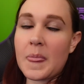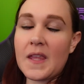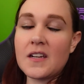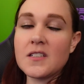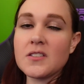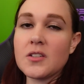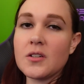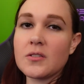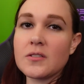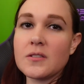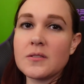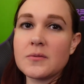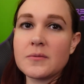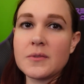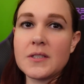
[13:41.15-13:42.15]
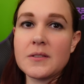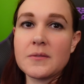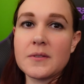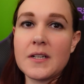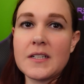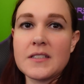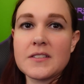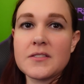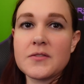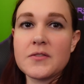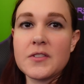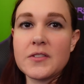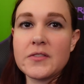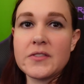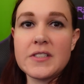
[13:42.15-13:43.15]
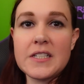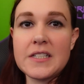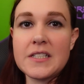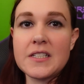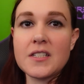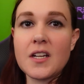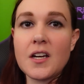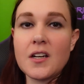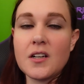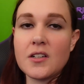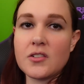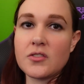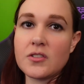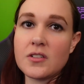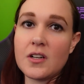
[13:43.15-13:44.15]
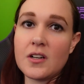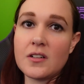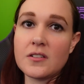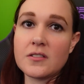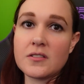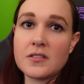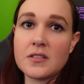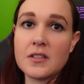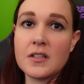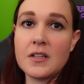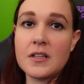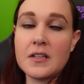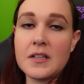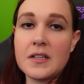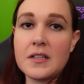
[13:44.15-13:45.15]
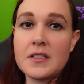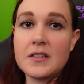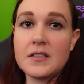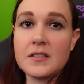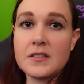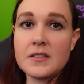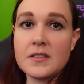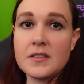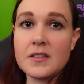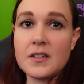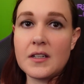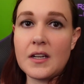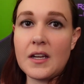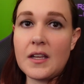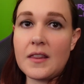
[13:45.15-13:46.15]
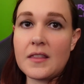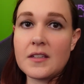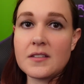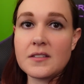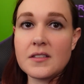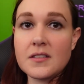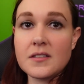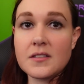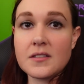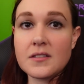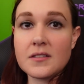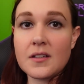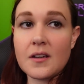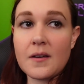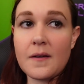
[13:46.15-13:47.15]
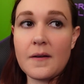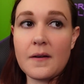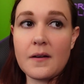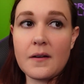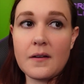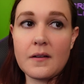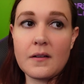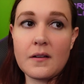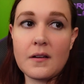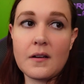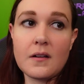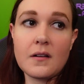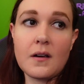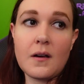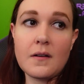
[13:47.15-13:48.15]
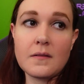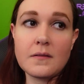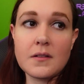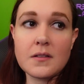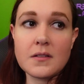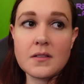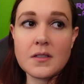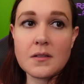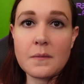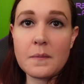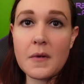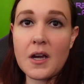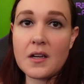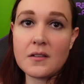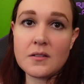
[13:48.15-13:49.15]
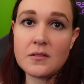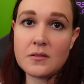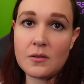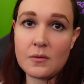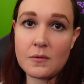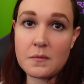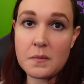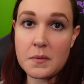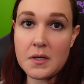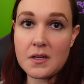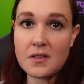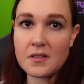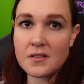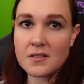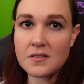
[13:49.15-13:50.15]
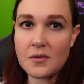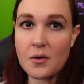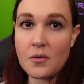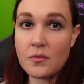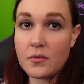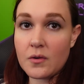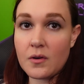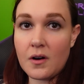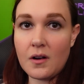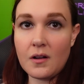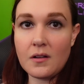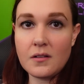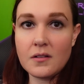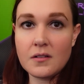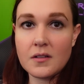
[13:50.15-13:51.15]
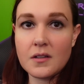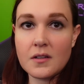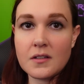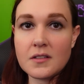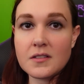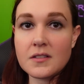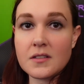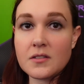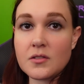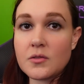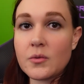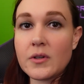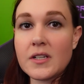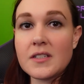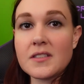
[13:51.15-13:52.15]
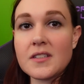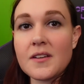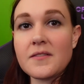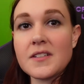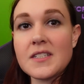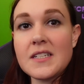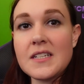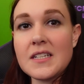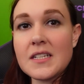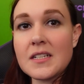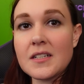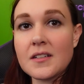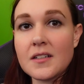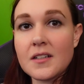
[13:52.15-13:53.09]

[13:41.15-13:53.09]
In total, we raised fifteen hundred dollars, and this is this is a milestone, because overall, since twenty seventeen,